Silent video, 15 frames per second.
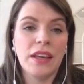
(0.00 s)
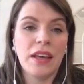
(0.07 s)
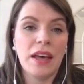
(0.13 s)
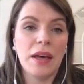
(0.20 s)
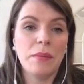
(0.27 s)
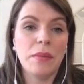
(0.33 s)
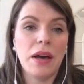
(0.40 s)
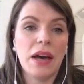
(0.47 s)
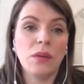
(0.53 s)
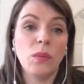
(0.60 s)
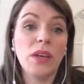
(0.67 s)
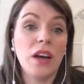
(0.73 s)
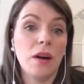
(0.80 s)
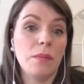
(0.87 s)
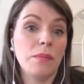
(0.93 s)
Um, and
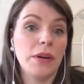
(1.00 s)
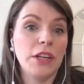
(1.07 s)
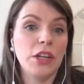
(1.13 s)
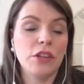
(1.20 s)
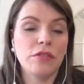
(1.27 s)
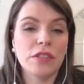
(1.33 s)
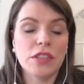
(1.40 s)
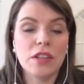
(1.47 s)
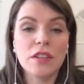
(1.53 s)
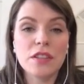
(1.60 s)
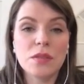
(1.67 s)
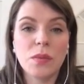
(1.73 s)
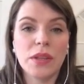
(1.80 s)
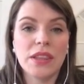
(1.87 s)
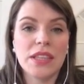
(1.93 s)
we got pretty good
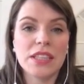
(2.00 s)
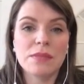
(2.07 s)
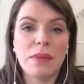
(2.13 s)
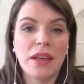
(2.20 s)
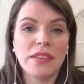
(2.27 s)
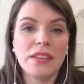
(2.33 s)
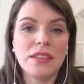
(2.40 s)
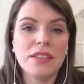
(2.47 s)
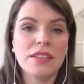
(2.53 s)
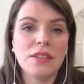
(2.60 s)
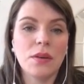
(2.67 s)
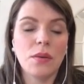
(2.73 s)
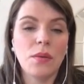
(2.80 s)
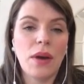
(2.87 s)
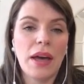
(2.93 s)
results with this method,
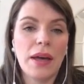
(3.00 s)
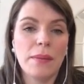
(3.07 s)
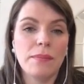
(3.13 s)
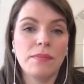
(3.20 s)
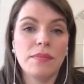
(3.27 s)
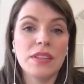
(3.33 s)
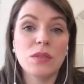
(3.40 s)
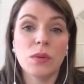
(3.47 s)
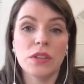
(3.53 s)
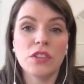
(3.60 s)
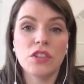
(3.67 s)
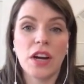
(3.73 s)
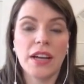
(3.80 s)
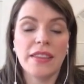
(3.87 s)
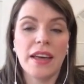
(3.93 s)
so um, it's worth
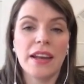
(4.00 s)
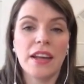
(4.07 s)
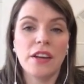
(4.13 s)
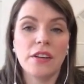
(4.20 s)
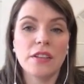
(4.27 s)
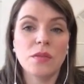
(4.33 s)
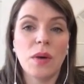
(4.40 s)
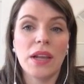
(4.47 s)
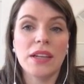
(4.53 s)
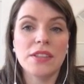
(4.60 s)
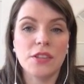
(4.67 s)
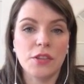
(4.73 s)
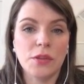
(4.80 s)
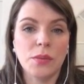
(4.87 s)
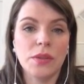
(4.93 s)
trying that out as well as
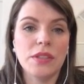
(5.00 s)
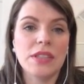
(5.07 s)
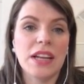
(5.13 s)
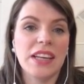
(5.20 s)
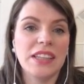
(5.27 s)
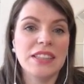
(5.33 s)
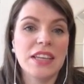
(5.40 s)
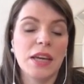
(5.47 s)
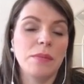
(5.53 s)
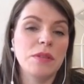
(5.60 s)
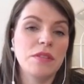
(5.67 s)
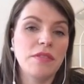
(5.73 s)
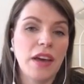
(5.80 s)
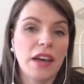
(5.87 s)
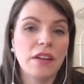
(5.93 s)
other ones like time
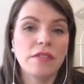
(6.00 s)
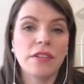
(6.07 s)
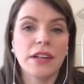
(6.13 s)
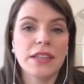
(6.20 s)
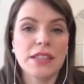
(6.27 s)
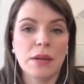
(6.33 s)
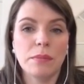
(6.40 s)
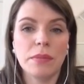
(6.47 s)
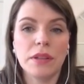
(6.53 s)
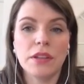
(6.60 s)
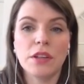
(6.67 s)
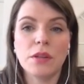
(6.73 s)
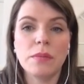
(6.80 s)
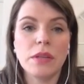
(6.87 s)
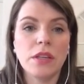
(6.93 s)
to vec, for example,
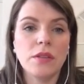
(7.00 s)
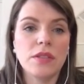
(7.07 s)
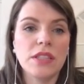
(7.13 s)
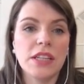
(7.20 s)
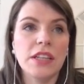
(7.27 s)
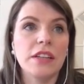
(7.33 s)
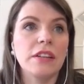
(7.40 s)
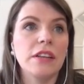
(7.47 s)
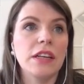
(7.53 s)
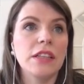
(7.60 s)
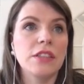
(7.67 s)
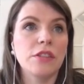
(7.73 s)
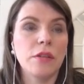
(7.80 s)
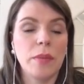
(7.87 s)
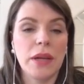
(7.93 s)
could be used here
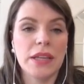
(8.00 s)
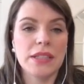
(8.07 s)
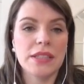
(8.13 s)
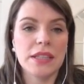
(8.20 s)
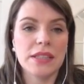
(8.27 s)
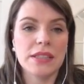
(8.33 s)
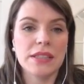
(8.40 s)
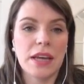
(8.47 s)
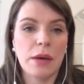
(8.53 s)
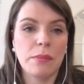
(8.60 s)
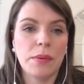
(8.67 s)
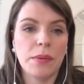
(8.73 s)
to replace this step.